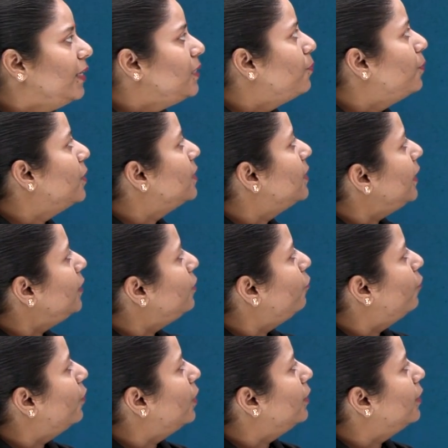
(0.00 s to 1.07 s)
let's proceed
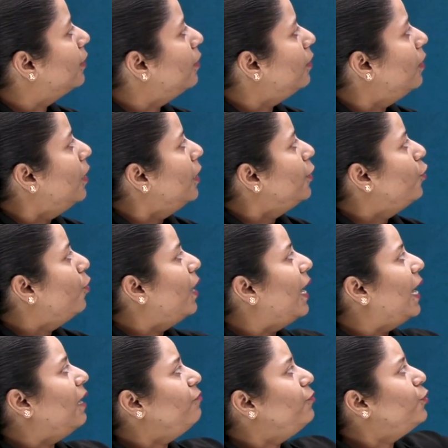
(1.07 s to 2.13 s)
further. You
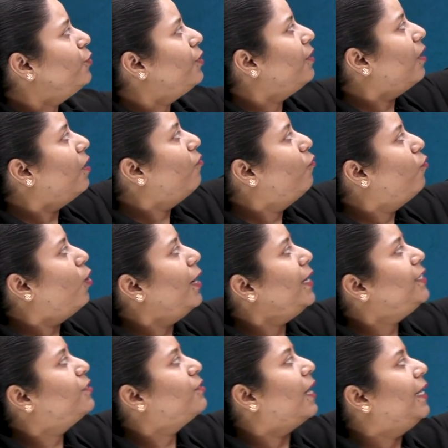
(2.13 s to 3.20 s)
have to
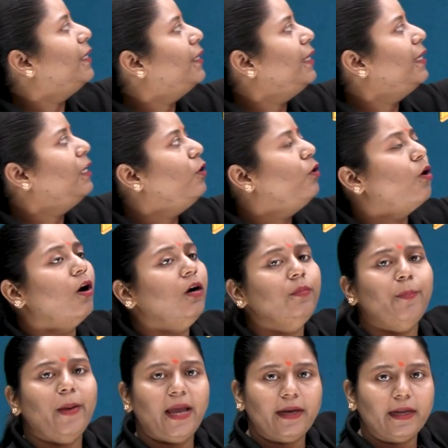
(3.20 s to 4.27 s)
avoid writing long
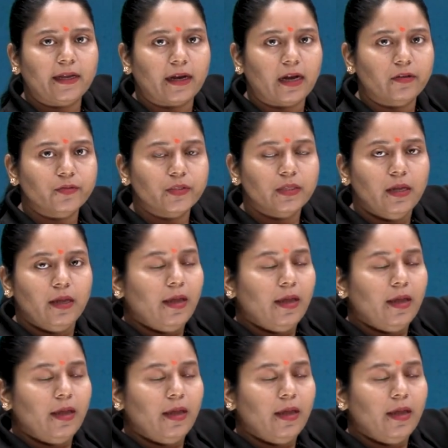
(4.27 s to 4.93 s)
paragraphs.